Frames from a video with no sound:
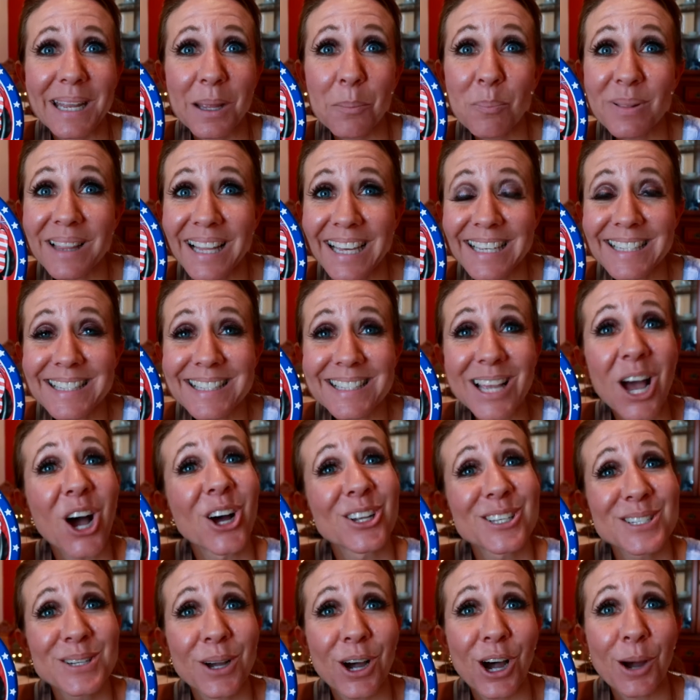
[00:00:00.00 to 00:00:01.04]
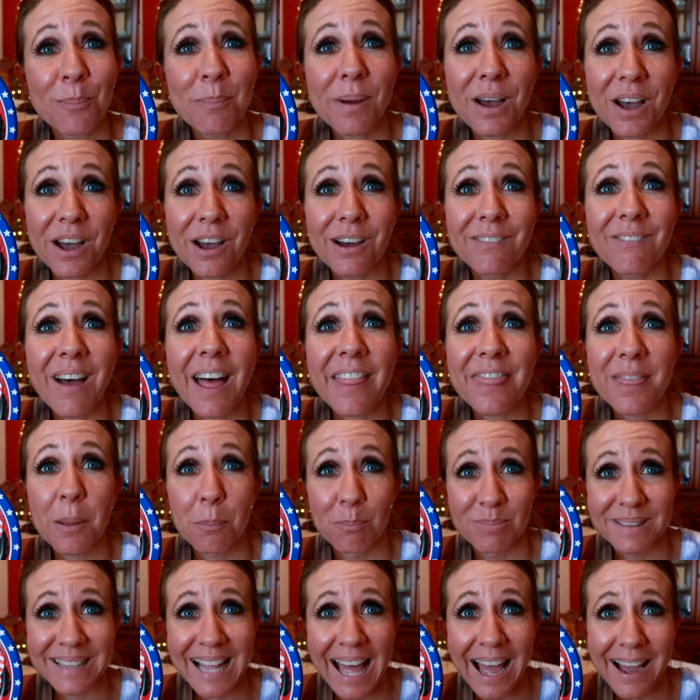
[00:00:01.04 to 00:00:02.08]
Minnie plates on top of the
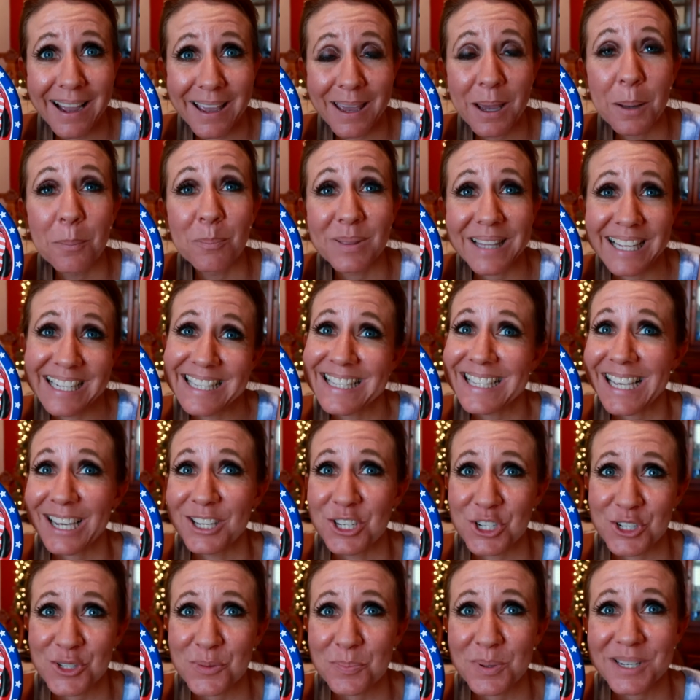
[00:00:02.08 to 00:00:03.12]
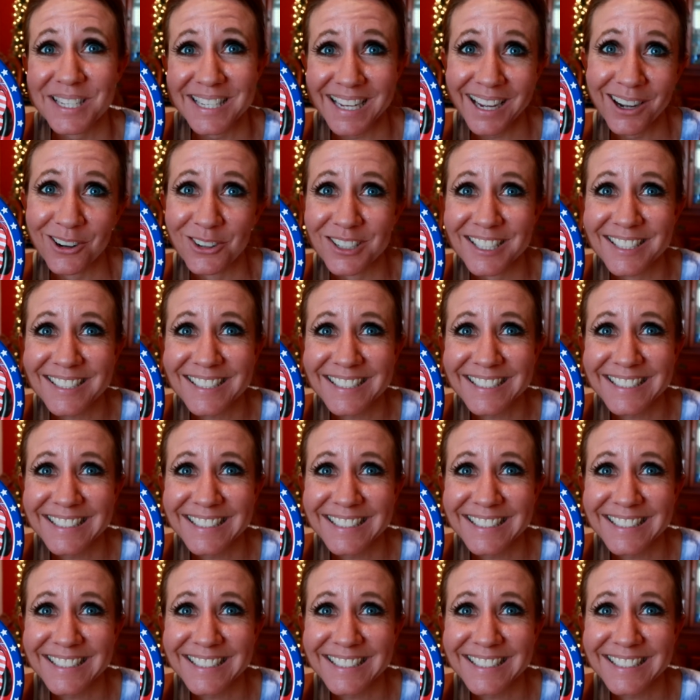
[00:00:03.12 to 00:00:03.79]
black plates I just put down.